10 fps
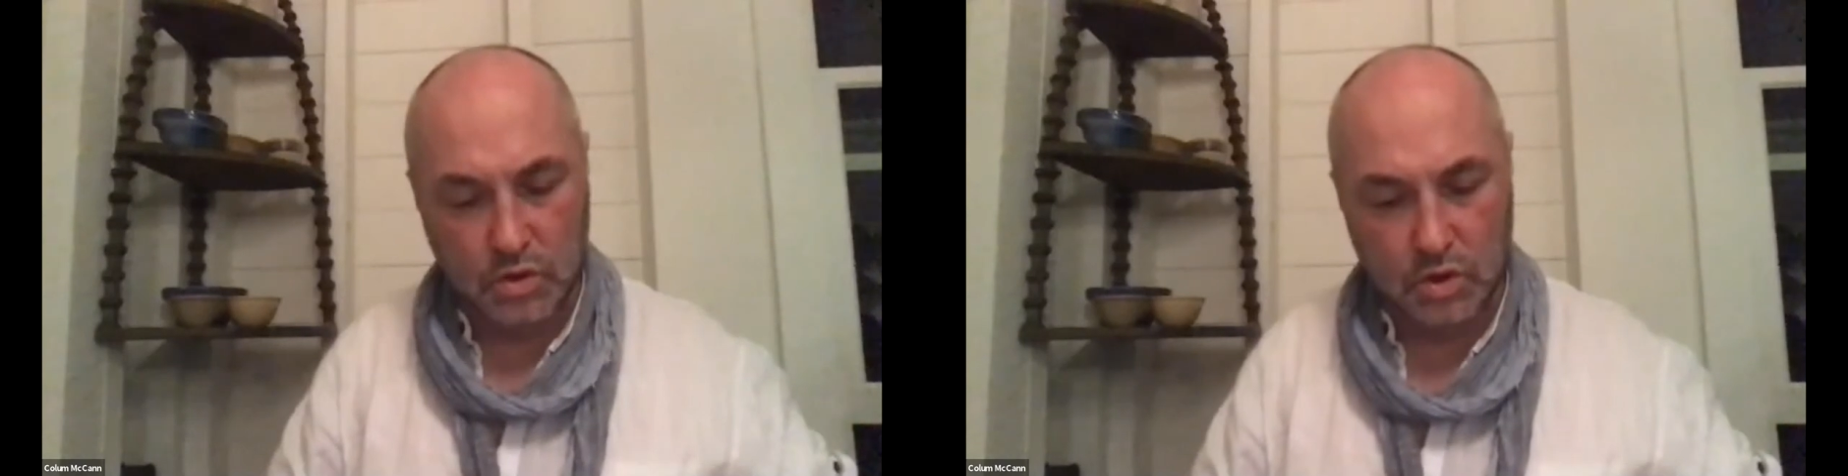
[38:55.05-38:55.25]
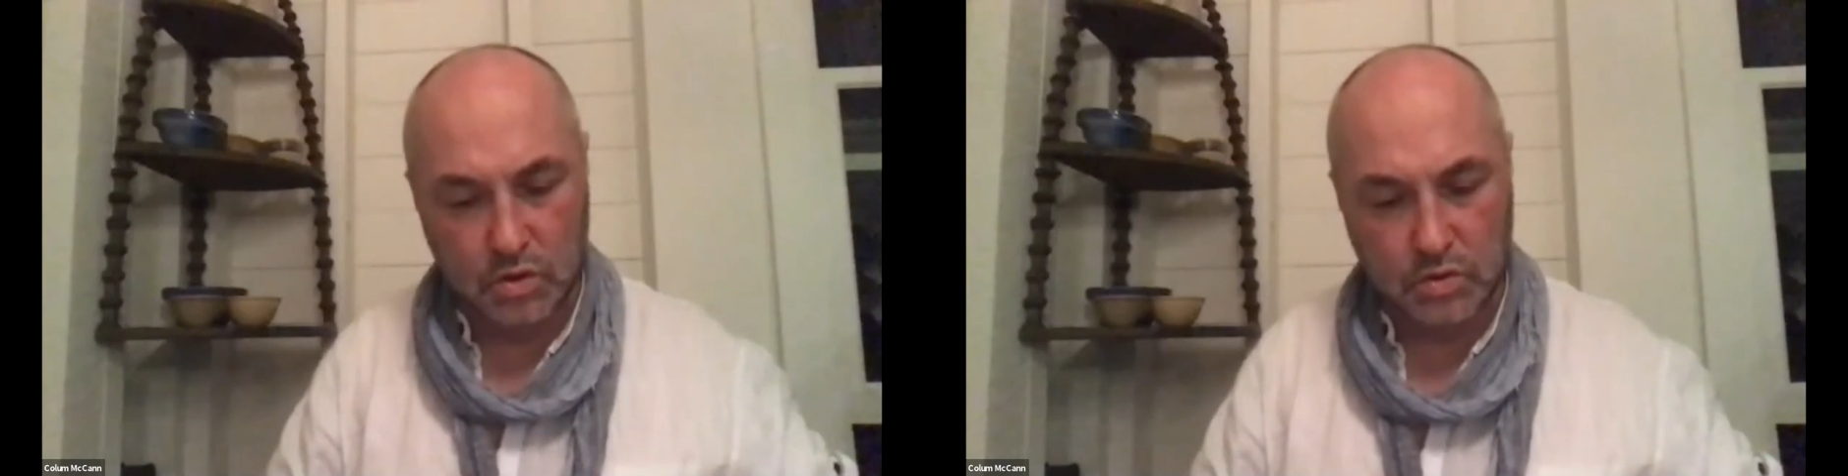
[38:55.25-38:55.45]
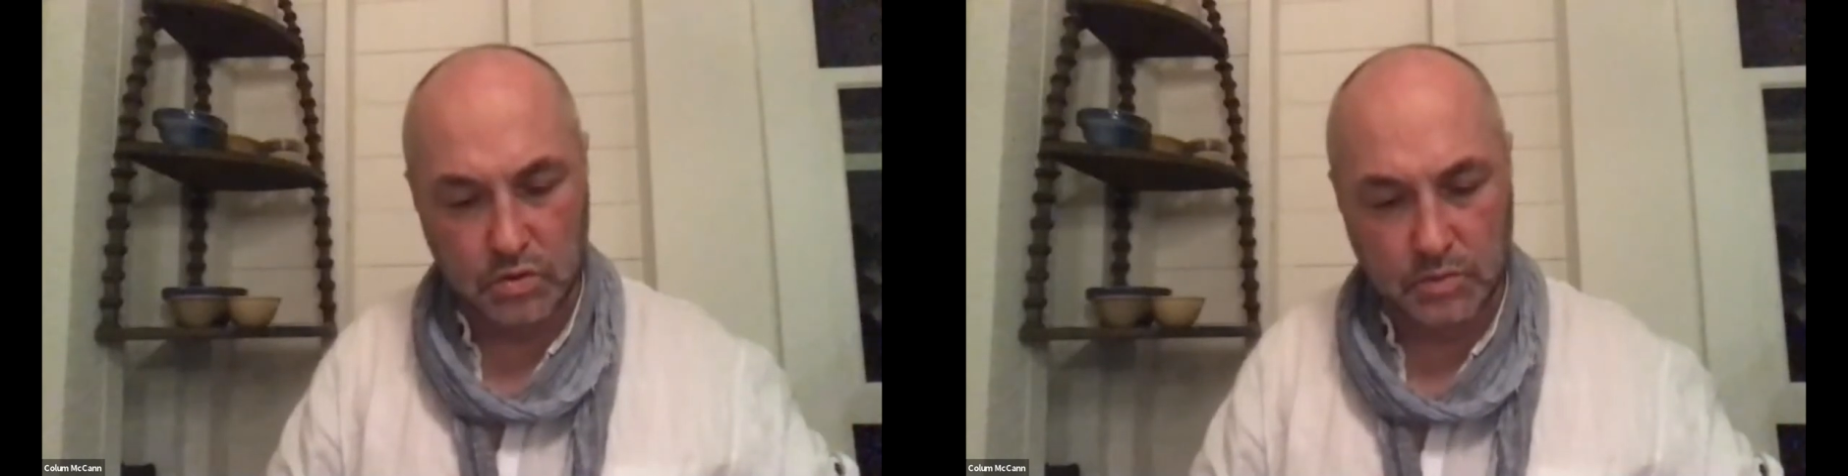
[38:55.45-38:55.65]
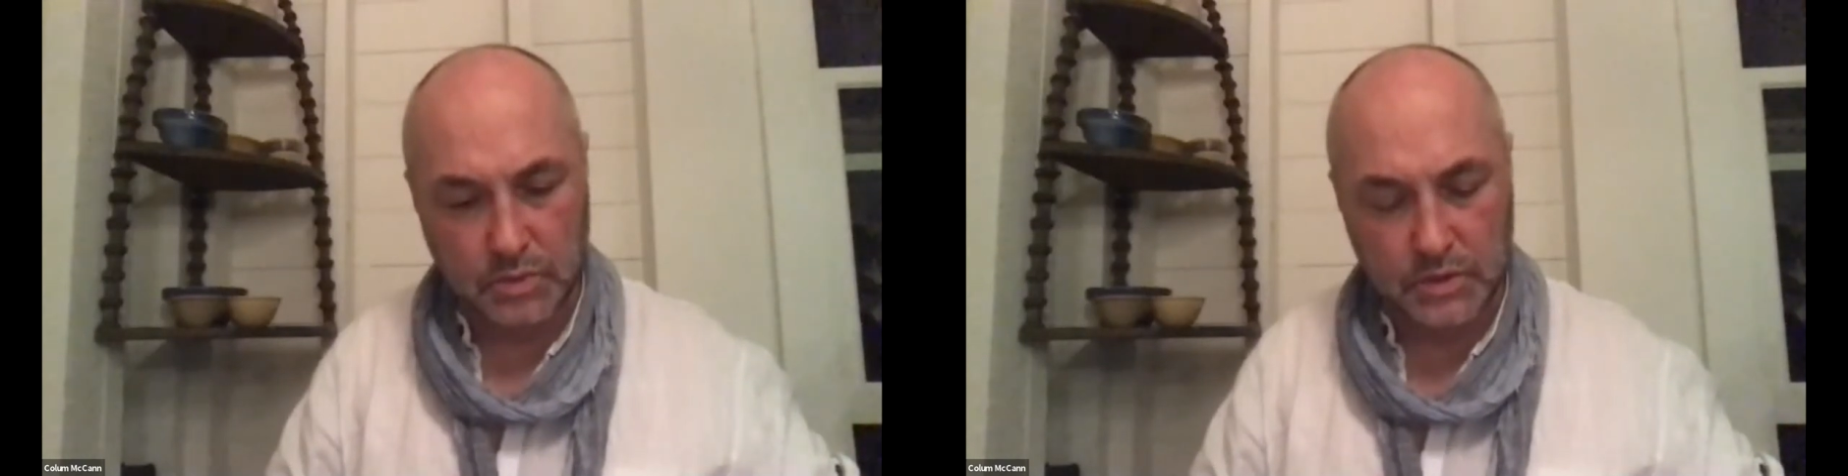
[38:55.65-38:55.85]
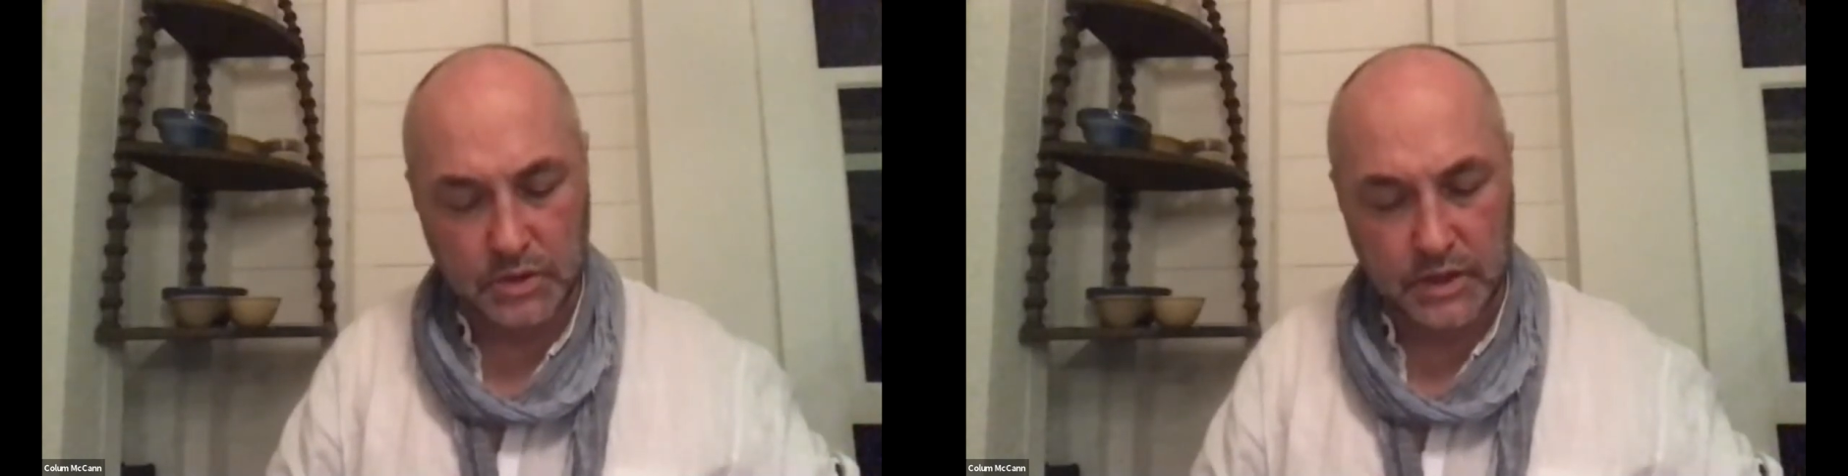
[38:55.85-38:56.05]
cultural
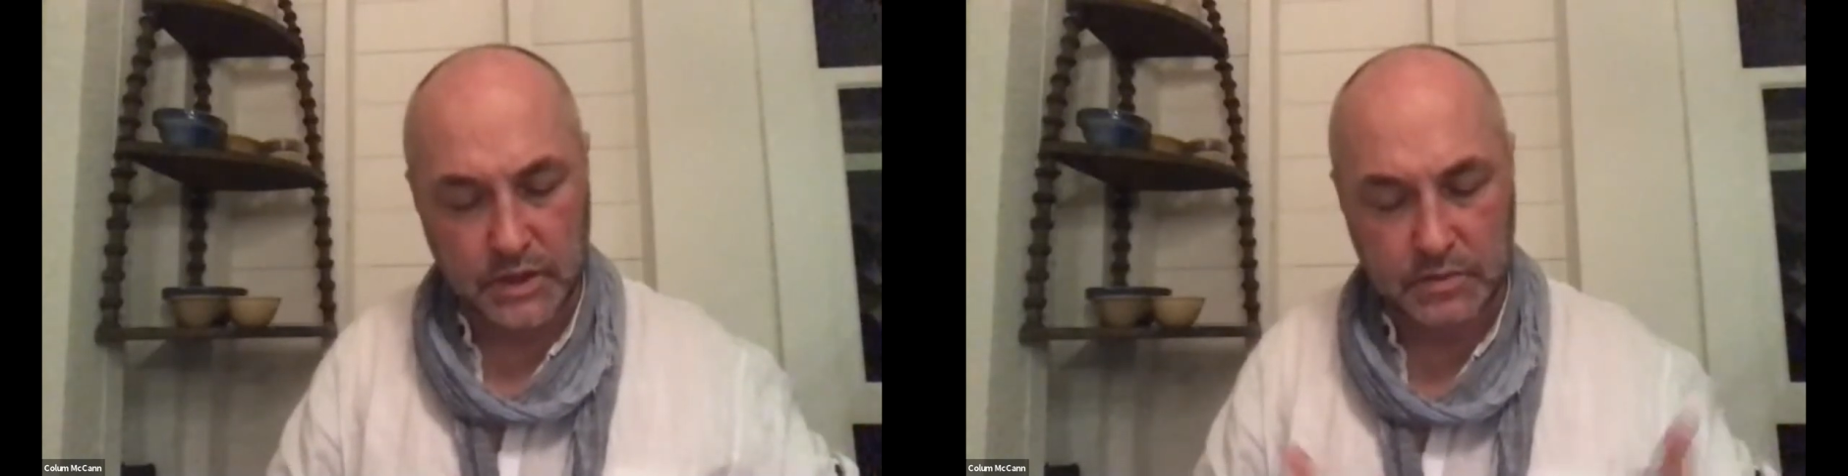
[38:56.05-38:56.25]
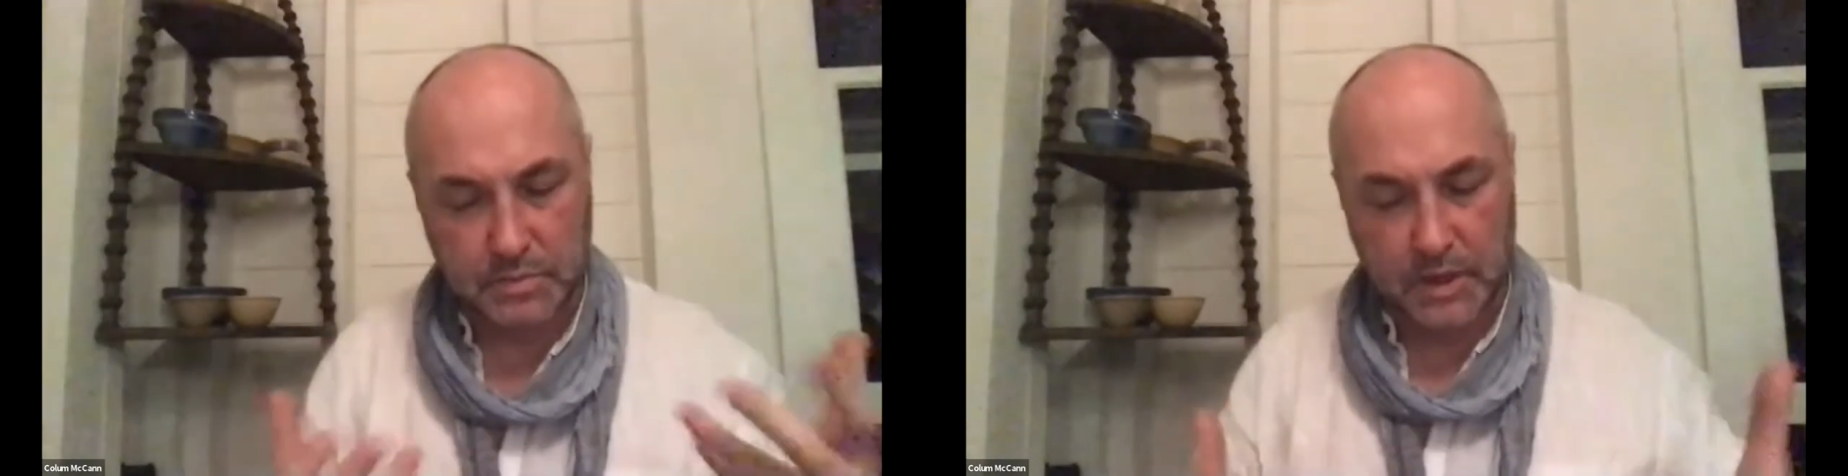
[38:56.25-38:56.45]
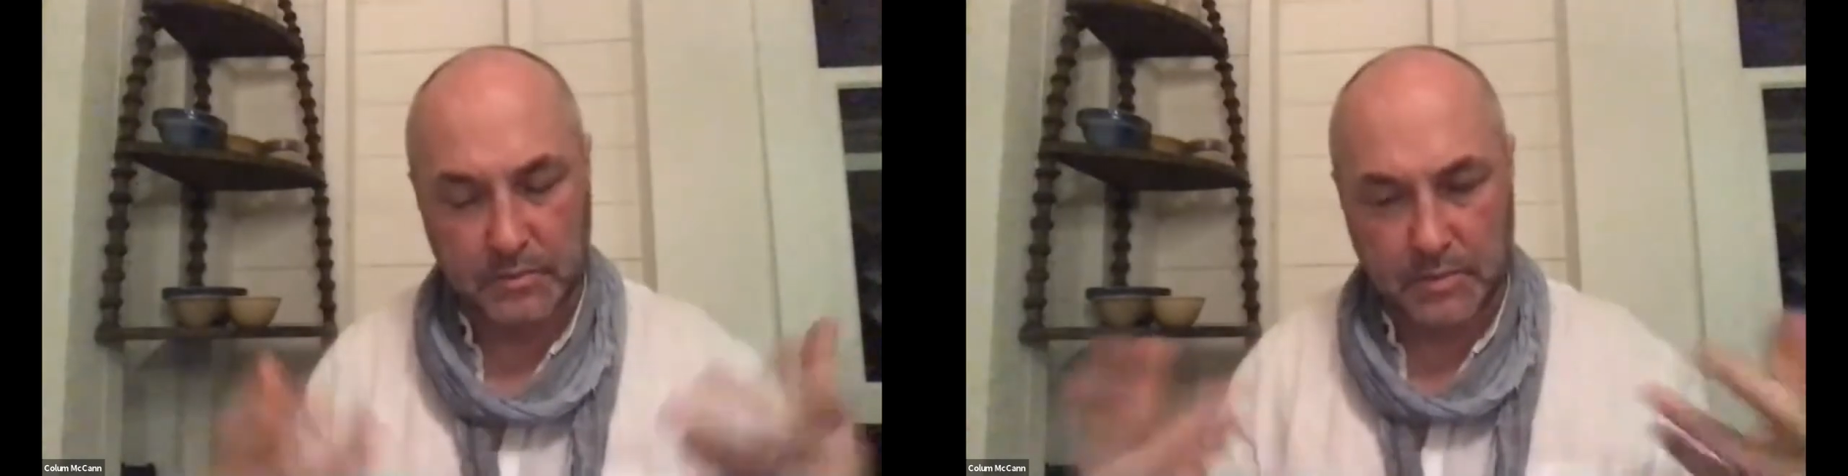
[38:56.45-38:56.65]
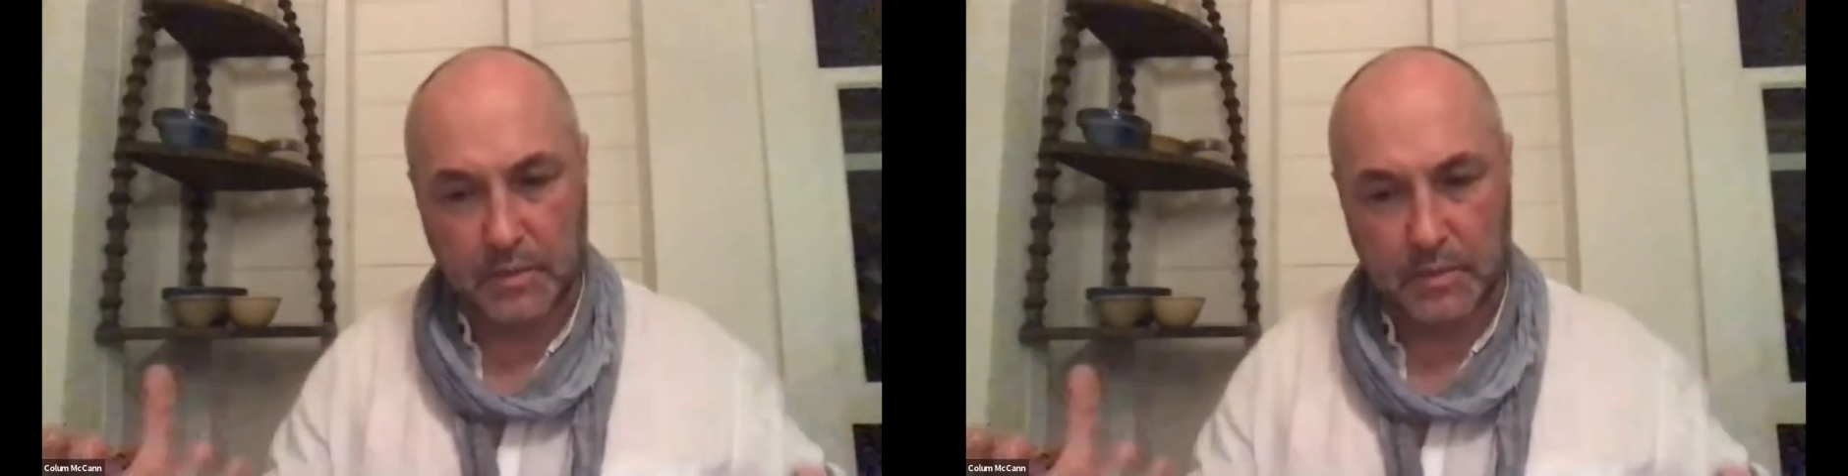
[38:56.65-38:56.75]
appreciation by